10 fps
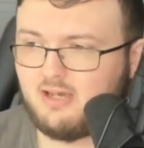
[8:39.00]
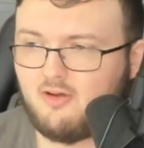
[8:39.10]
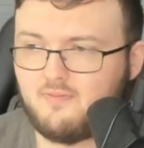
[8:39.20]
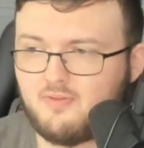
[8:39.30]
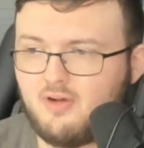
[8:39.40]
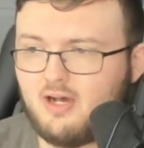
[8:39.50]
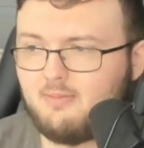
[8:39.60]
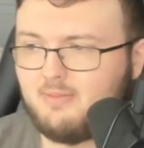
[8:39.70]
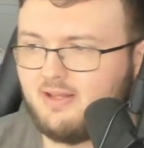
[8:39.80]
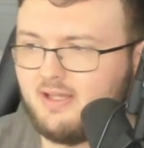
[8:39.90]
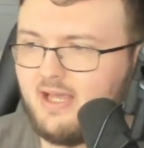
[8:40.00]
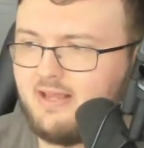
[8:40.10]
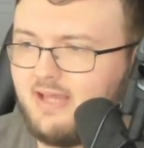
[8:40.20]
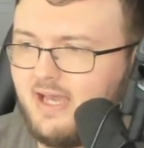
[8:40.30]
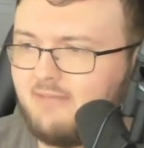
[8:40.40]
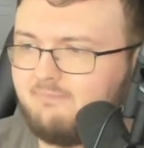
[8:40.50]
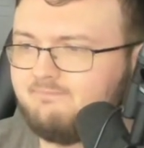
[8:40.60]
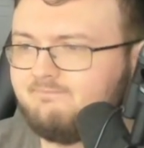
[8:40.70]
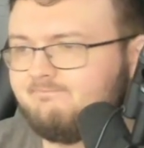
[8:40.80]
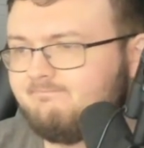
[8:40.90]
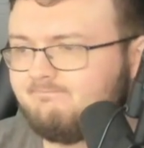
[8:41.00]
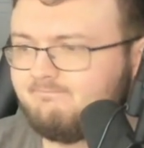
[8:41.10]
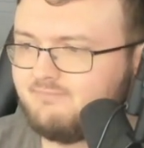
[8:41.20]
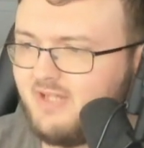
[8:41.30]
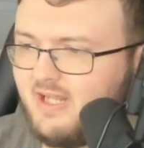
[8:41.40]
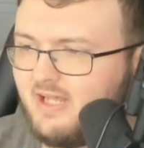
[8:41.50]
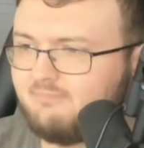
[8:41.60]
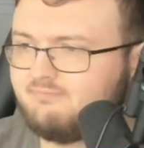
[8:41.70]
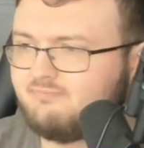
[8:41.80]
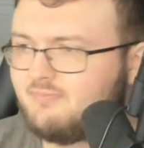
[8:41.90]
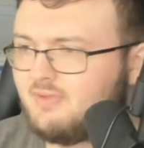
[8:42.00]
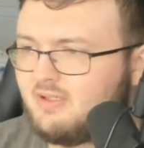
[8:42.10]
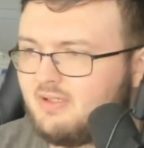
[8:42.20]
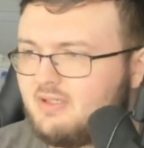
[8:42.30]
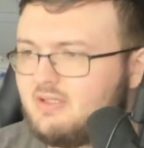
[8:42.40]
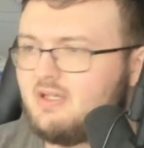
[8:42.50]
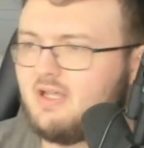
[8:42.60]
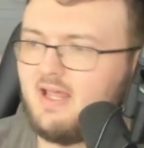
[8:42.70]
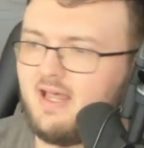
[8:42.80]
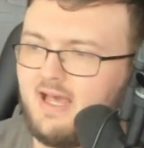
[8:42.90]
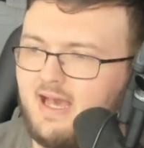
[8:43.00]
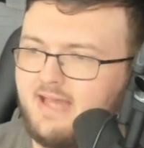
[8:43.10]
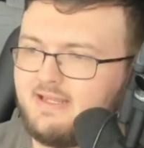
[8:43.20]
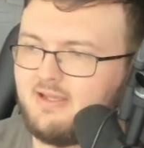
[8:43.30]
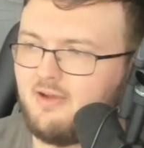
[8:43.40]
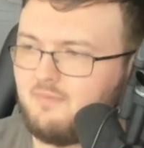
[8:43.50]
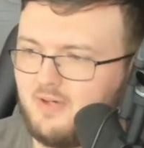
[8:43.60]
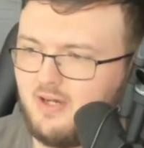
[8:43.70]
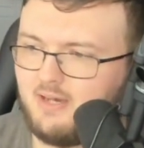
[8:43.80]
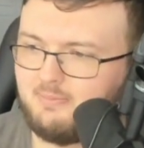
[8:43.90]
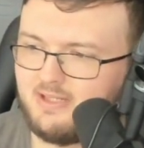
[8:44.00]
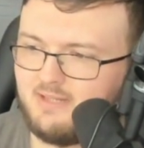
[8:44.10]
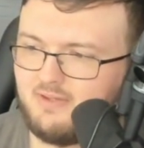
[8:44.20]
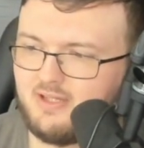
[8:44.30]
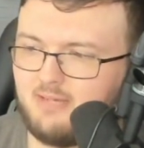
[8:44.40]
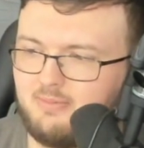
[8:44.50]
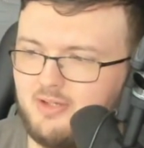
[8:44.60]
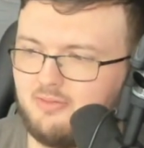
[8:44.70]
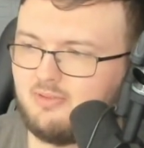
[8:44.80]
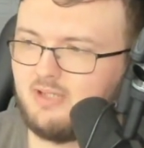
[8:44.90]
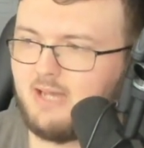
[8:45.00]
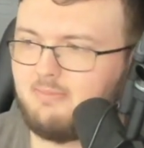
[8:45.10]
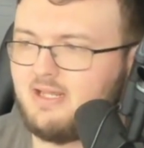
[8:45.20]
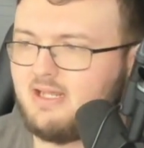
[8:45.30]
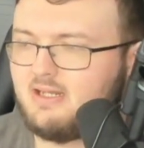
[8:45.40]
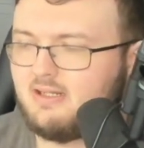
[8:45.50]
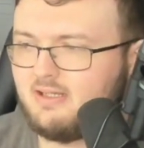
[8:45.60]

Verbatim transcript: overall, I mean, like I said, yeah, I think overall I'm gonna give it a W. I mean,